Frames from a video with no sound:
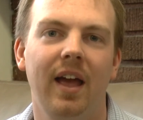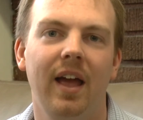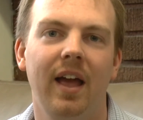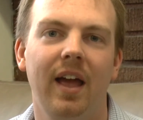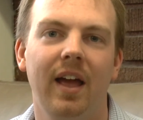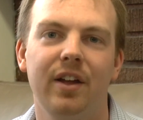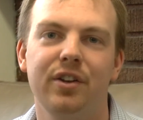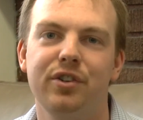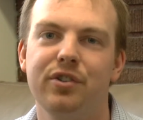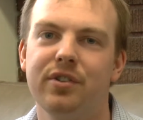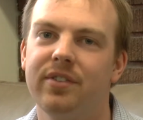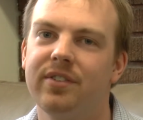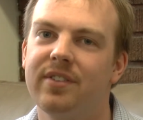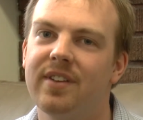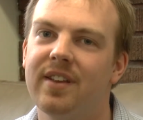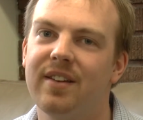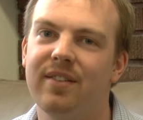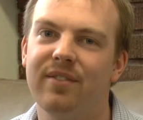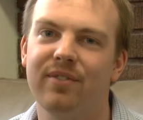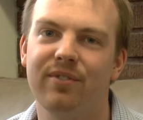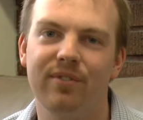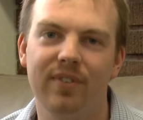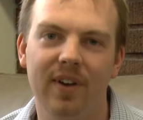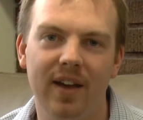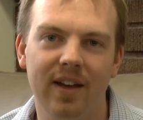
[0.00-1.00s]
and just
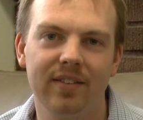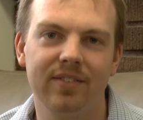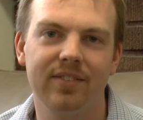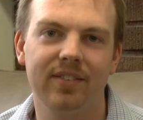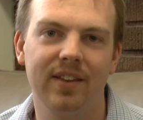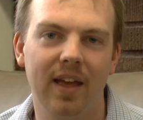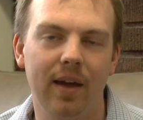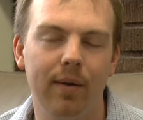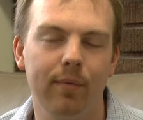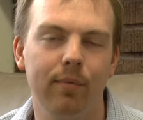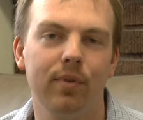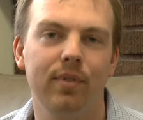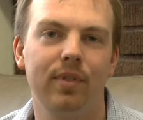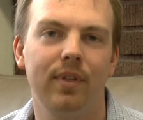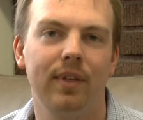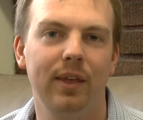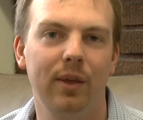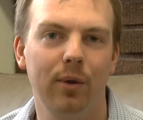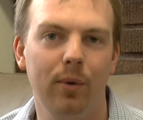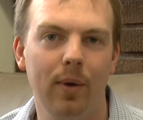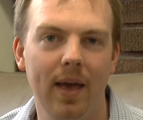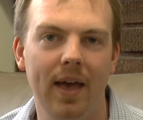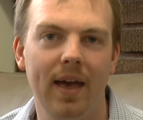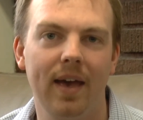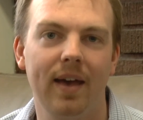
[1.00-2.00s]
invest everything
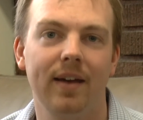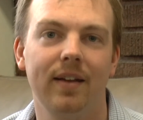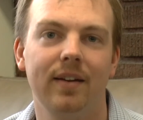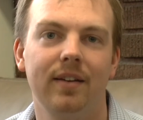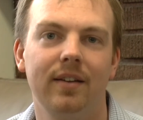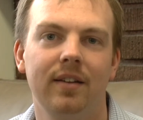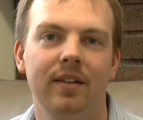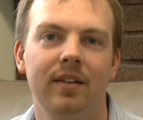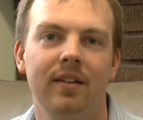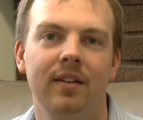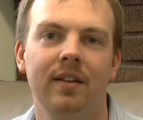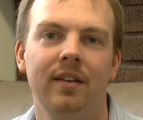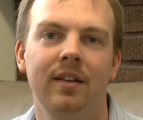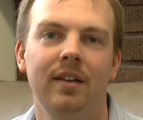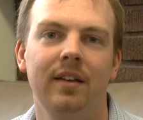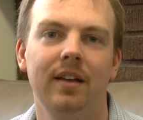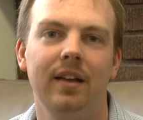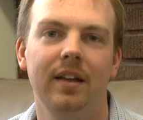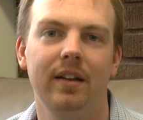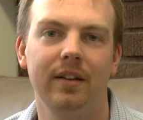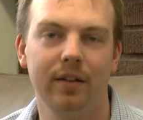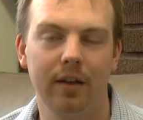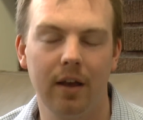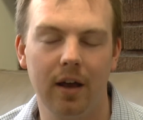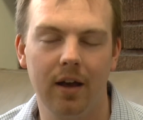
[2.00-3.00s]
you had
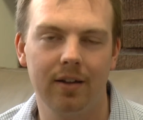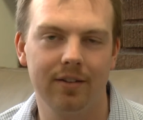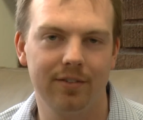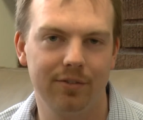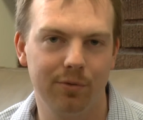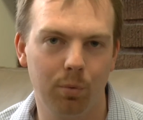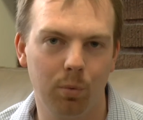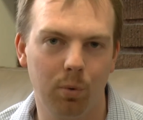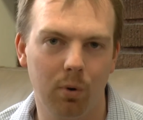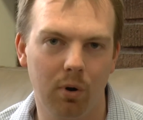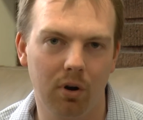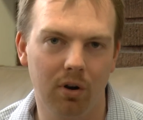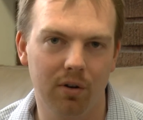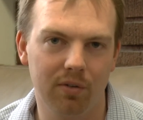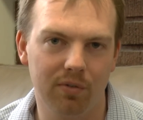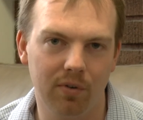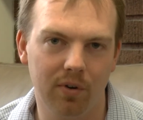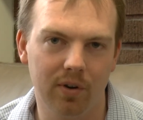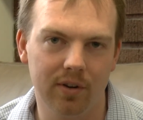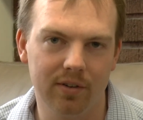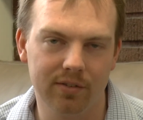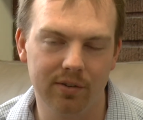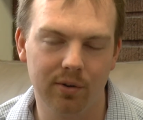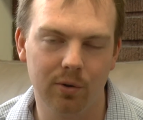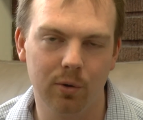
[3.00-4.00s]
in God's work
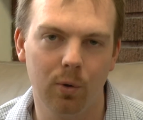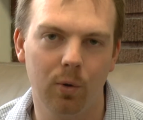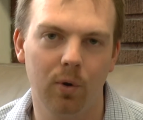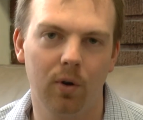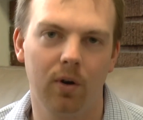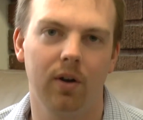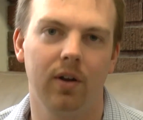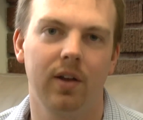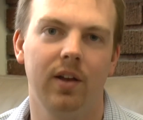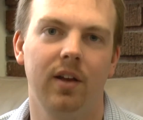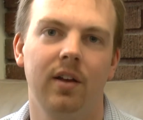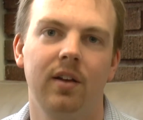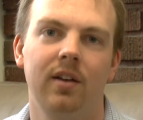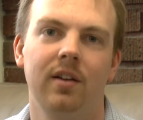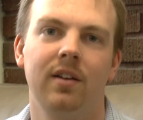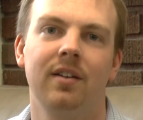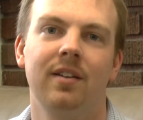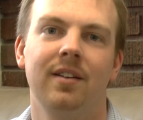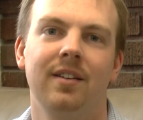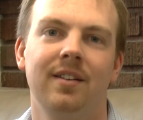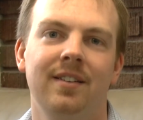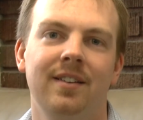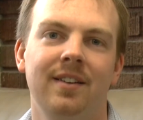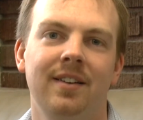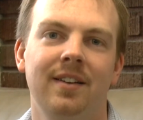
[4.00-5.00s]
for His glory.
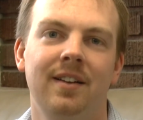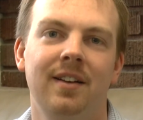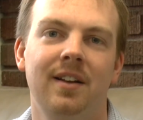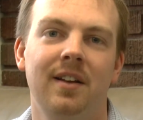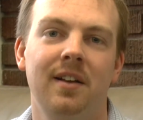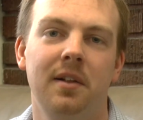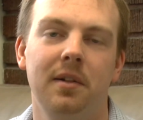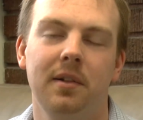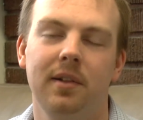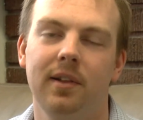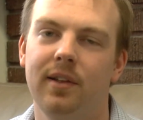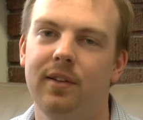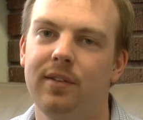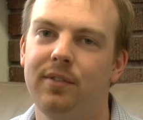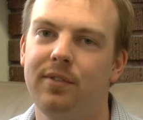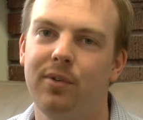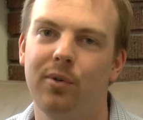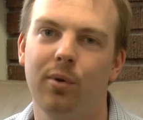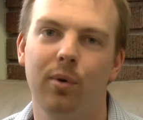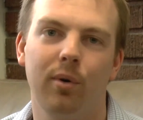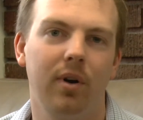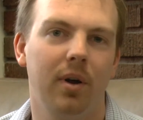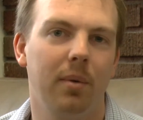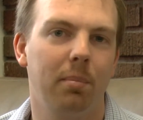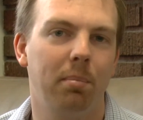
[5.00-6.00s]
Liz,
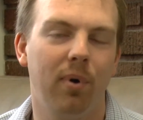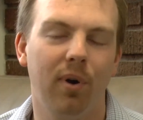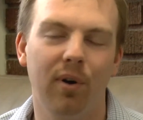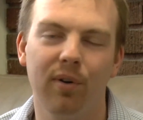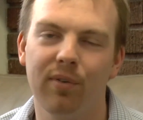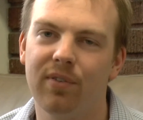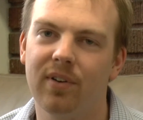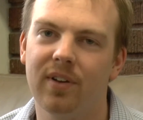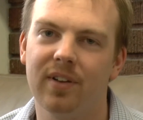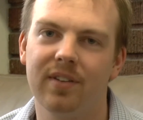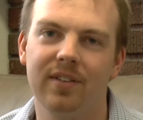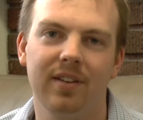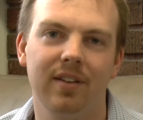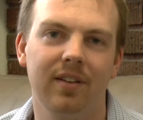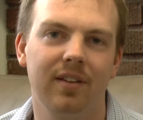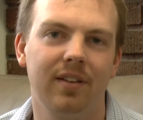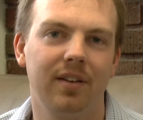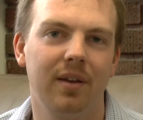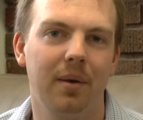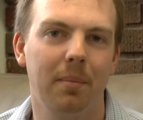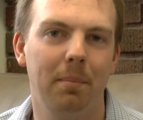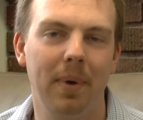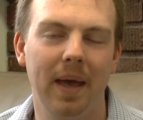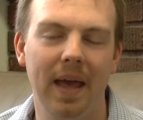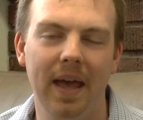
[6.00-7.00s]
you are a perfect
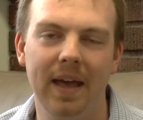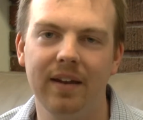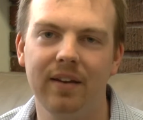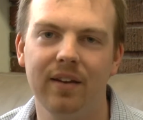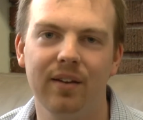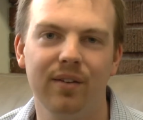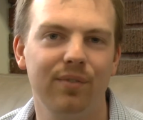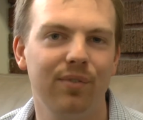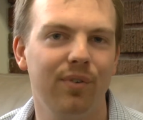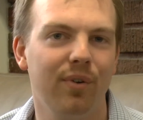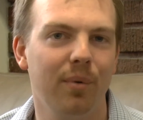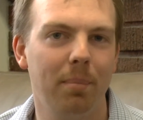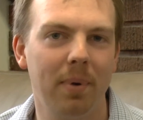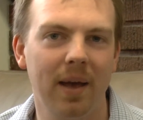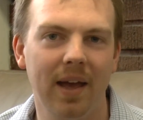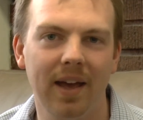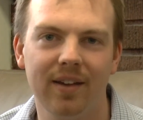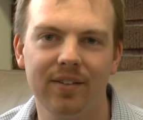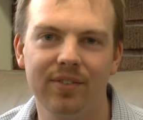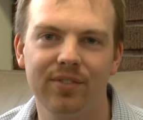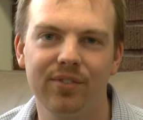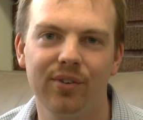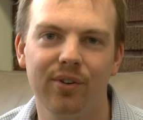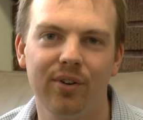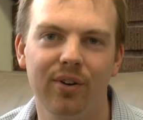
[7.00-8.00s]
companion for
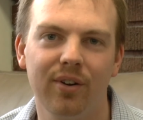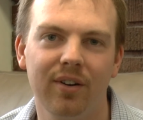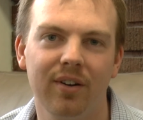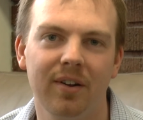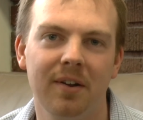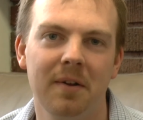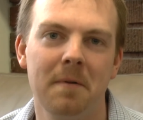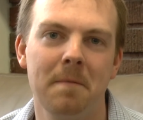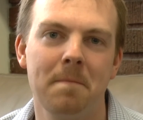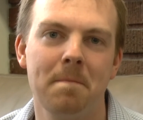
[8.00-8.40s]
Pastor.